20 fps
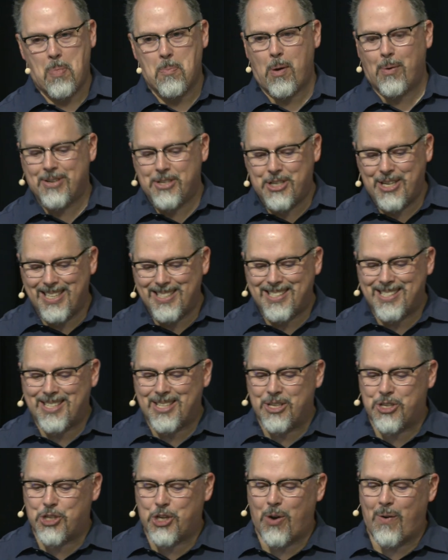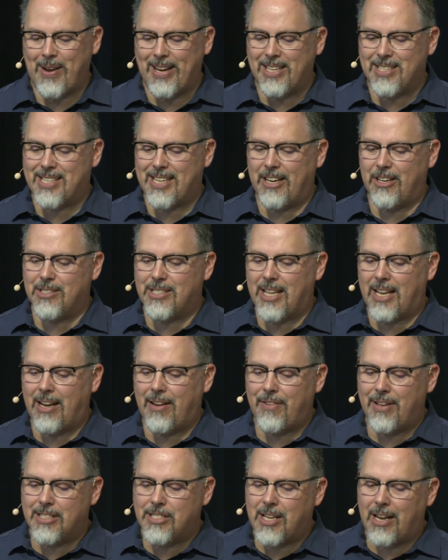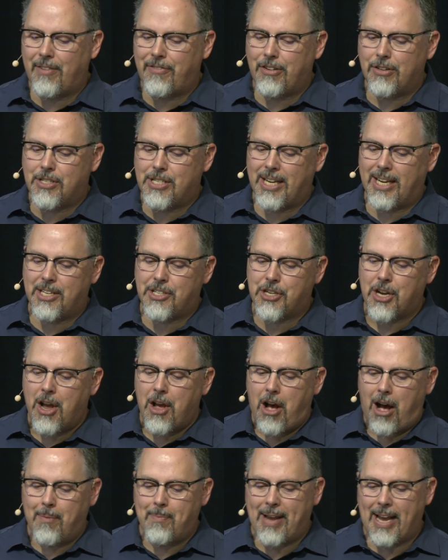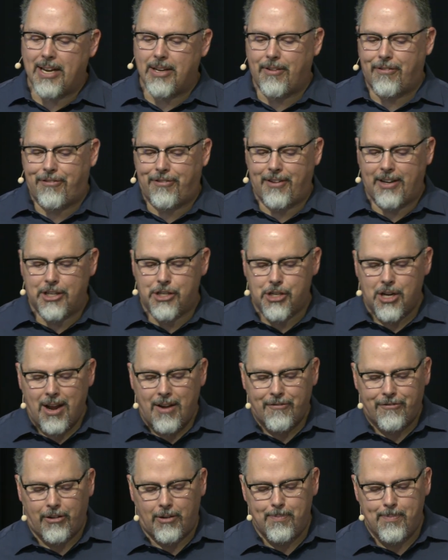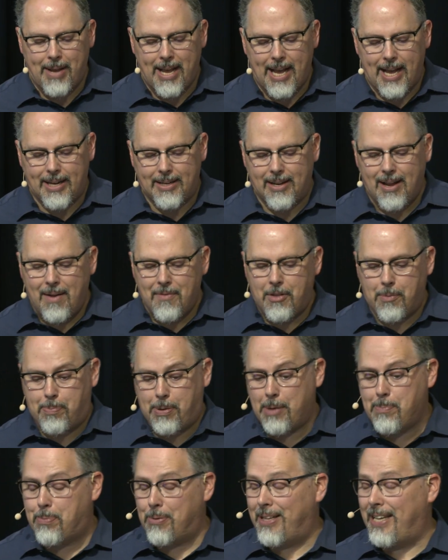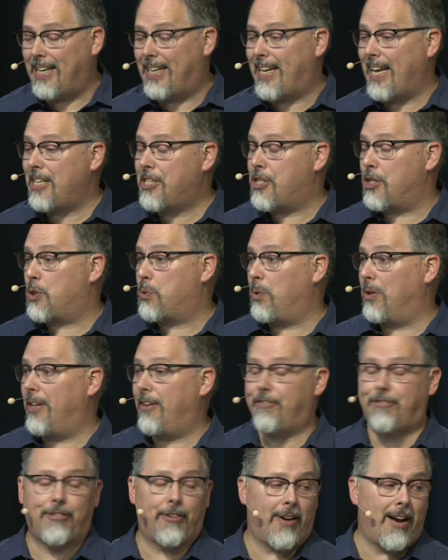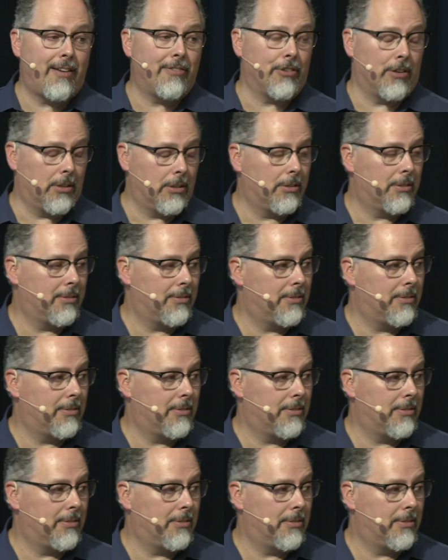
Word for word: But what Jesus is showing us here is that, it, is that if you teach a man to fish for men, the people he catches will live forever.